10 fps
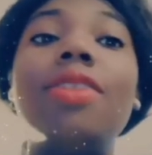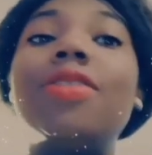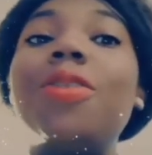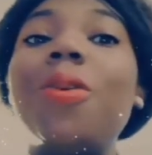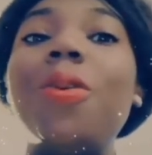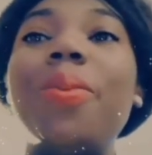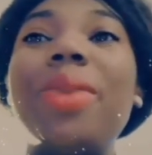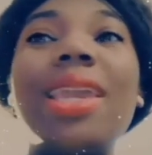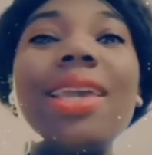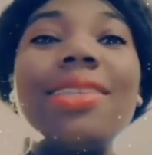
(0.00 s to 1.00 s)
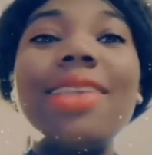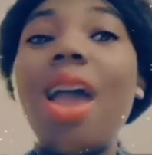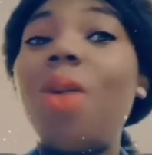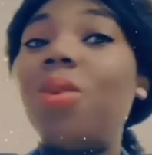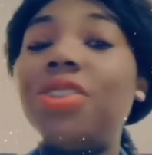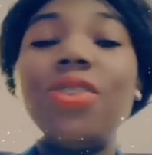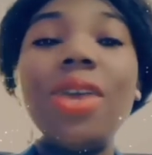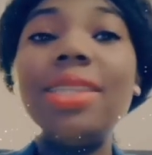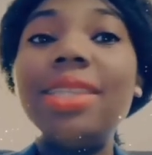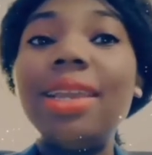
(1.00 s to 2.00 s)
So because I was
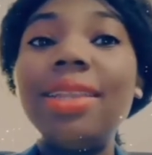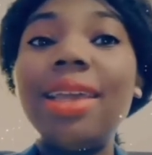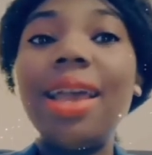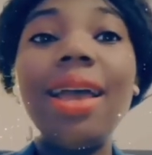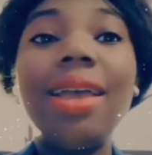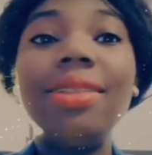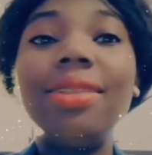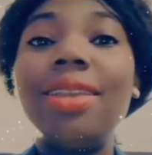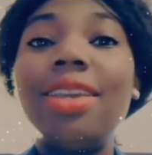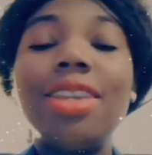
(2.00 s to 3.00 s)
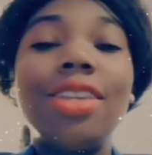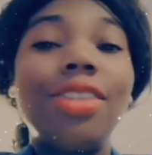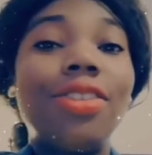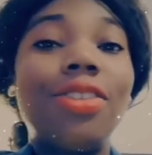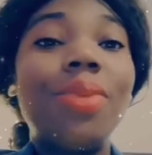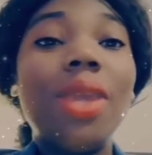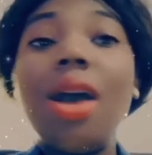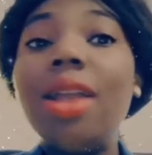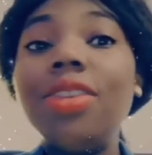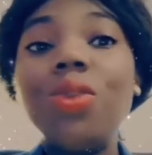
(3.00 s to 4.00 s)
stranded, and to be
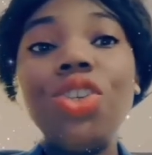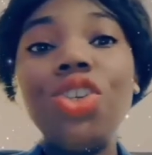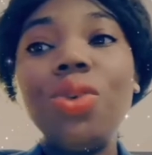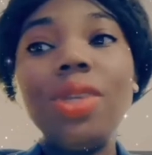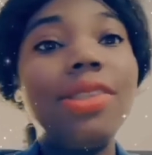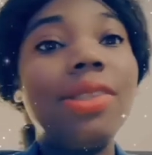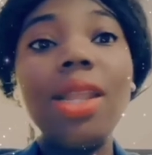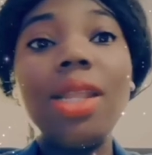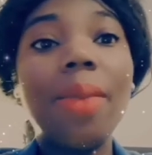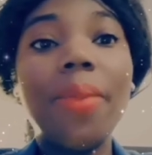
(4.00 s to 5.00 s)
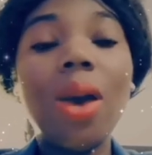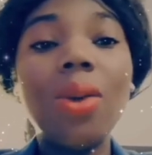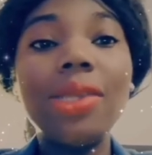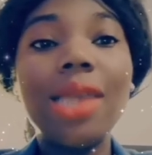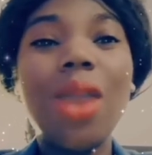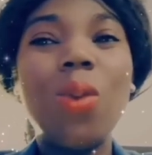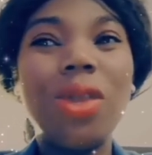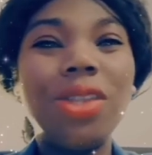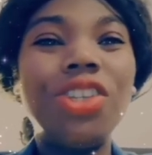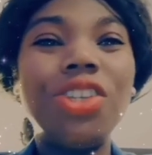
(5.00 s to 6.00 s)
honest with you, it's not an amount I want
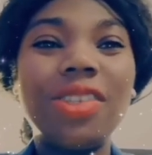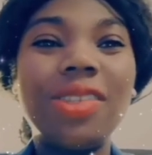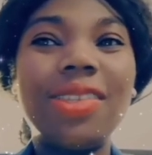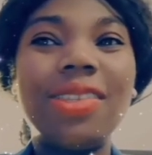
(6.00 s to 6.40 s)
to just